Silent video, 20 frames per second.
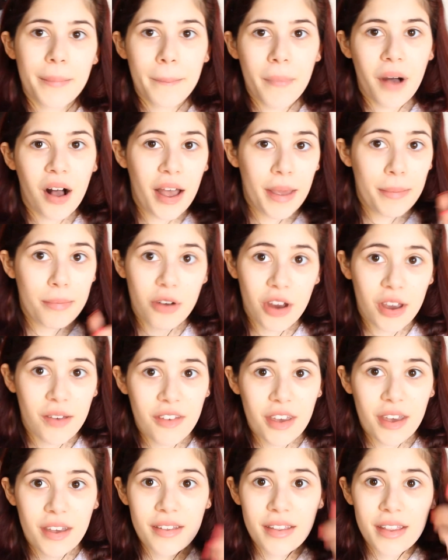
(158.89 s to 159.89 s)
my
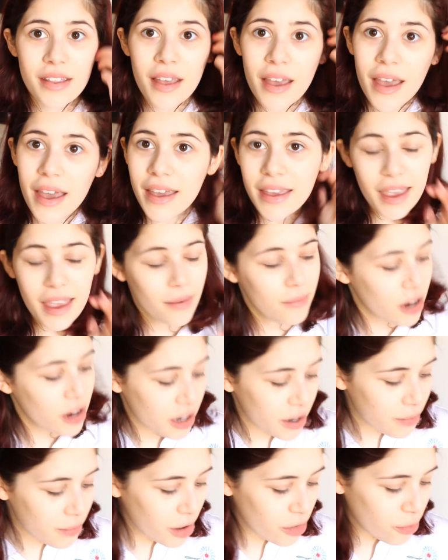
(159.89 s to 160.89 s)
previous Get
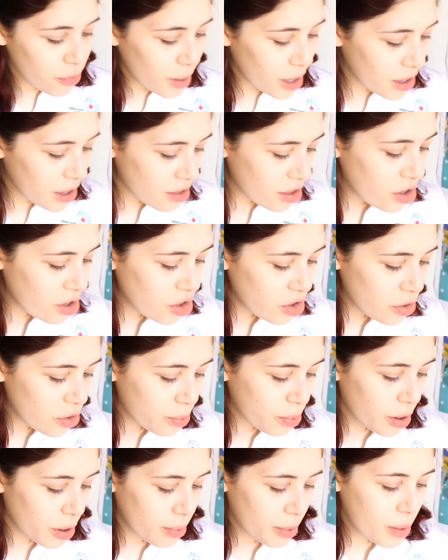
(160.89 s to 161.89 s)
Ready With Me's, you
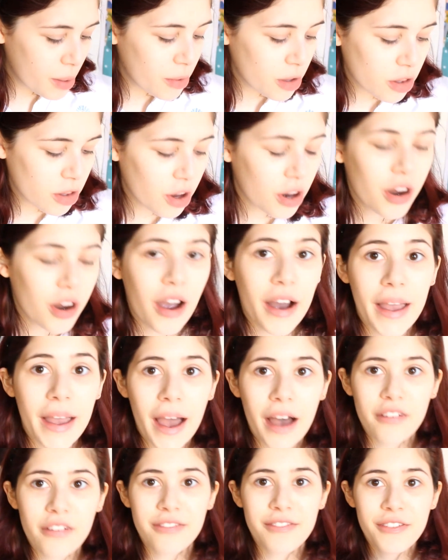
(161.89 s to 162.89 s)
probably would know I
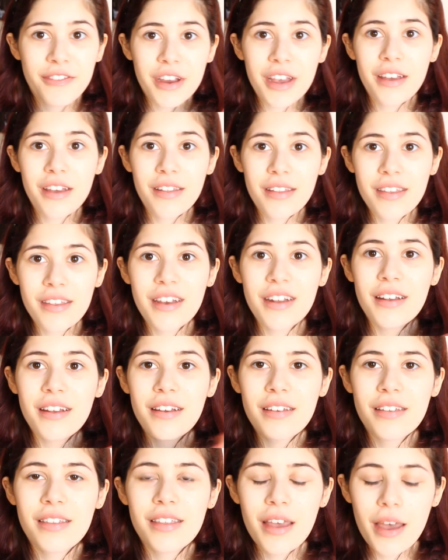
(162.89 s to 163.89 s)
have 3
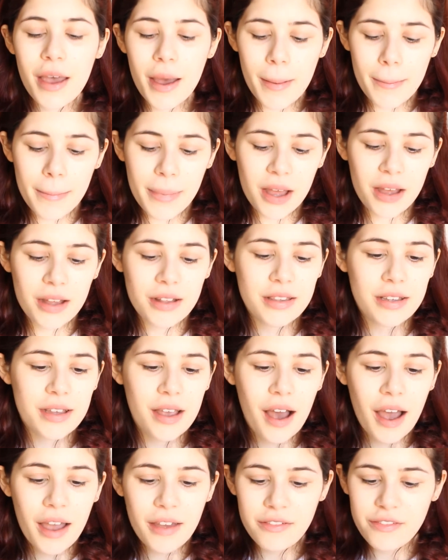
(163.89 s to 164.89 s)
concealers, but
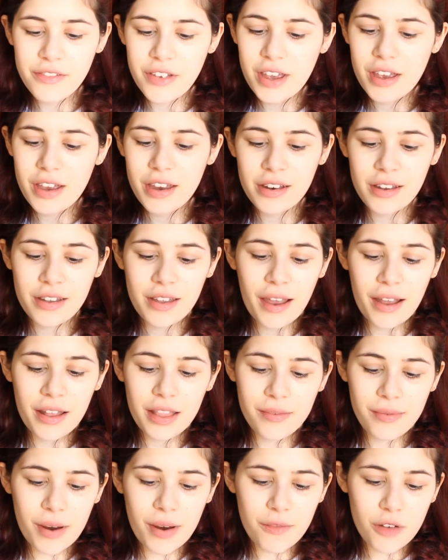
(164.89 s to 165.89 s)
I figured that
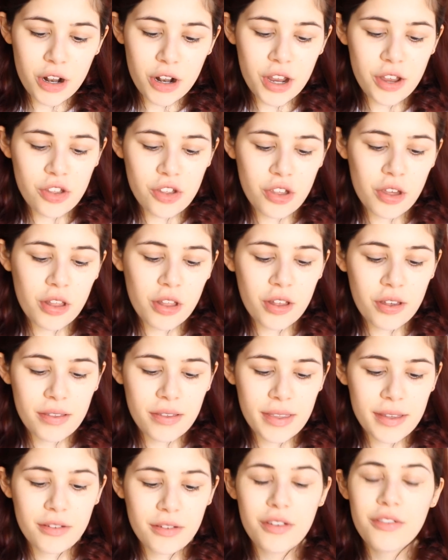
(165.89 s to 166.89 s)
the Revolution
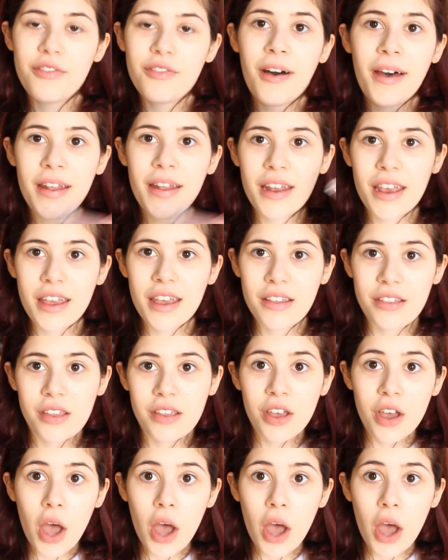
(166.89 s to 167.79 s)
Conceal Define is